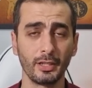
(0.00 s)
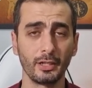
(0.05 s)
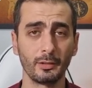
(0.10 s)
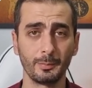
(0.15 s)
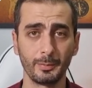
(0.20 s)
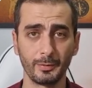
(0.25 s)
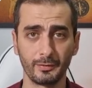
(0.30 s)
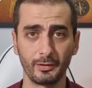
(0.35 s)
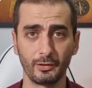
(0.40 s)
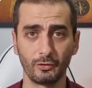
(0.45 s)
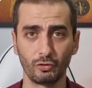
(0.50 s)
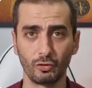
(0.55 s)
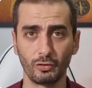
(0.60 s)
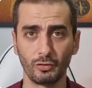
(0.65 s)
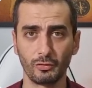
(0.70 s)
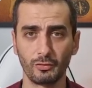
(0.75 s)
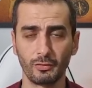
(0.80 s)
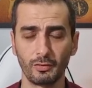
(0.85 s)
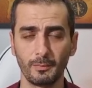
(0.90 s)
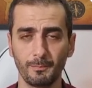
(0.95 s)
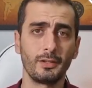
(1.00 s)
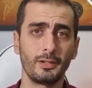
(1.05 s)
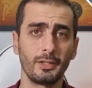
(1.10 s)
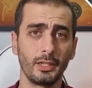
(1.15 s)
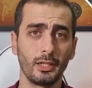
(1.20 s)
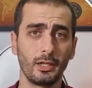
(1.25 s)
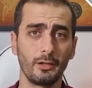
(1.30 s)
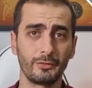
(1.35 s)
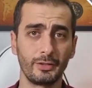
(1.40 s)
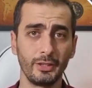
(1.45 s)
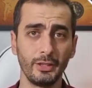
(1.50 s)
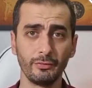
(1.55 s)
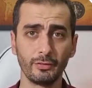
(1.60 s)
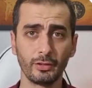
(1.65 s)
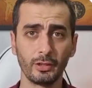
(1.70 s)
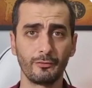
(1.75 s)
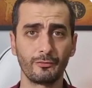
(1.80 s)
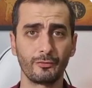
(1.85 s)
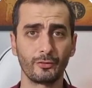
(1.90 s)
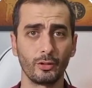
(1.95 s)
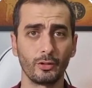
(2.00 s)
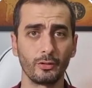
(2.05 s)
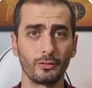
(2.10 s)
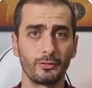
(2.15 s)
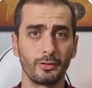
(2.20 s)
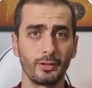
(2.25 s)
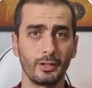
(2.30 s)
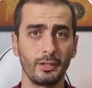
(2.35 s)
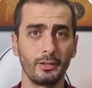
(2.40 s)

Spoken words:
their positions. The Avdiivka front,